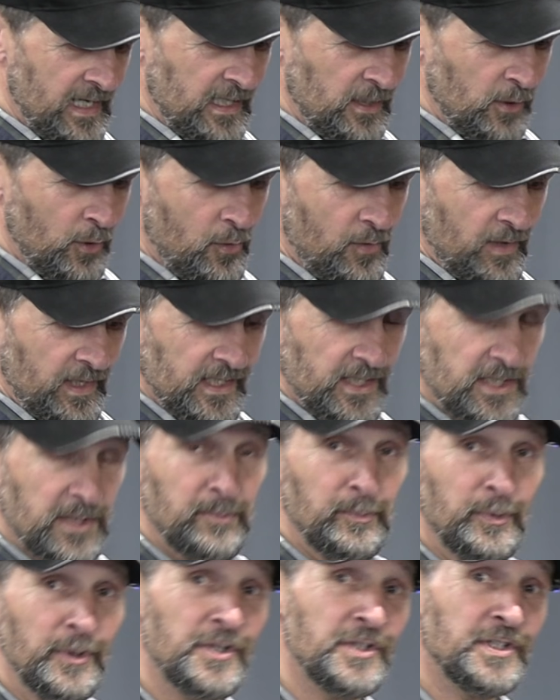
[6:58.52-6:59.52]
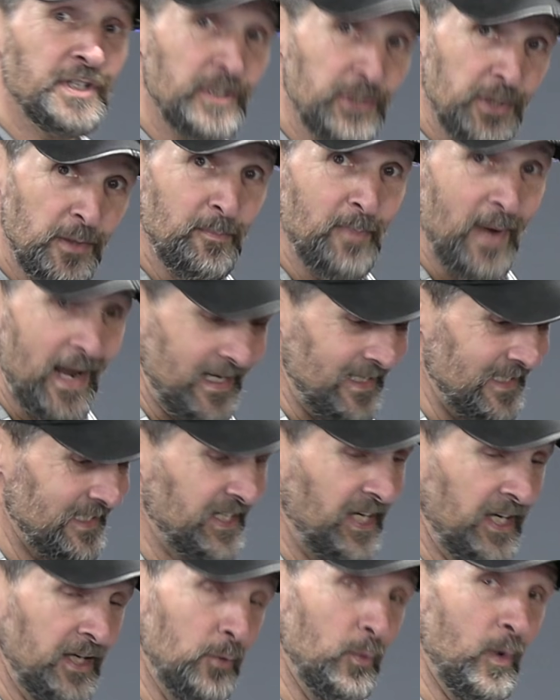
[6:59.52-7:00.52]
glorious precision bent
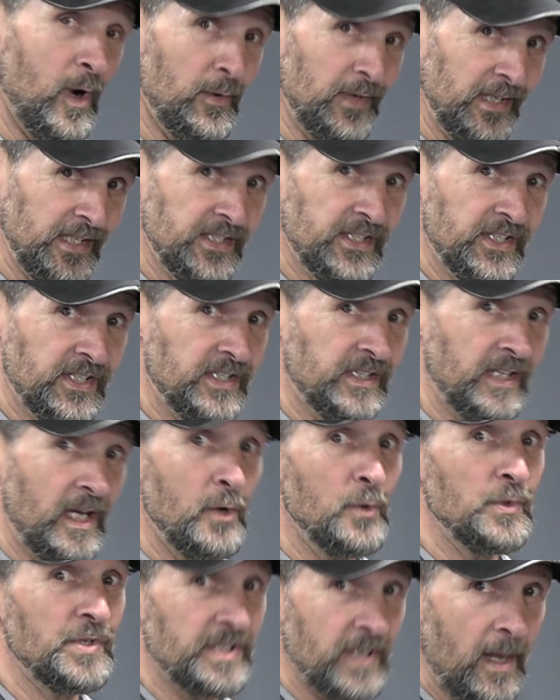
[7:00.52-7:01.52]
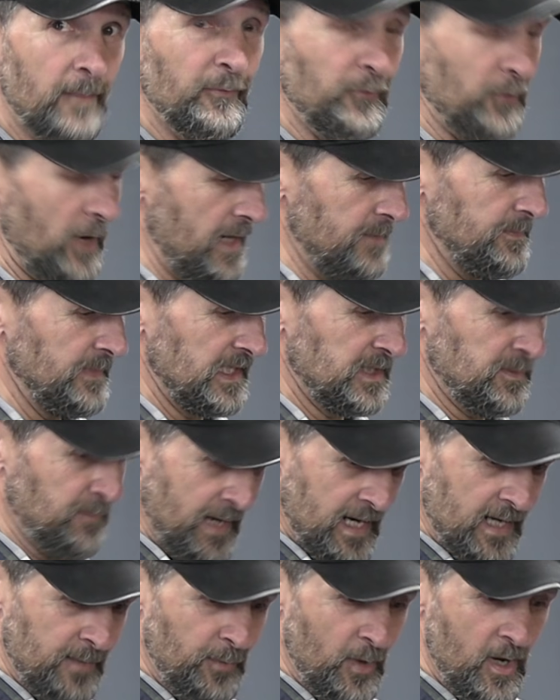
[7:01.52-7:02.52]
TIG welded steel subframe is
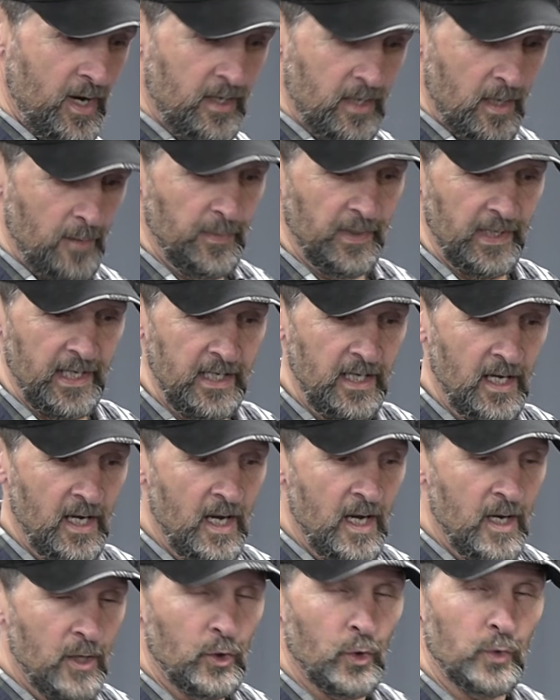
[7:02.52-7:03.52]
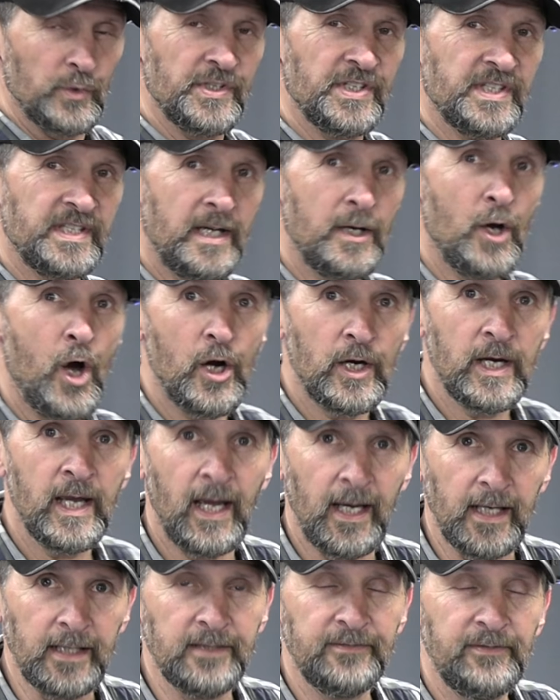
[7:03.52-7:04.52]
made by a company called
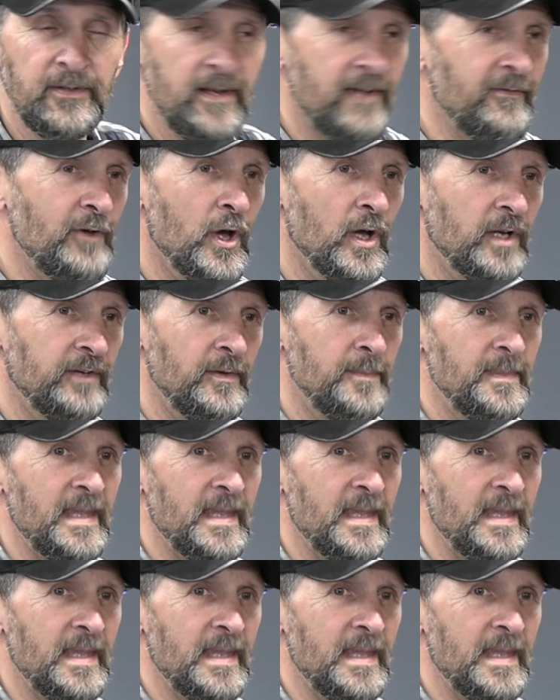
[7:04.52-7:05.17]
CRK. If you've never heard of them,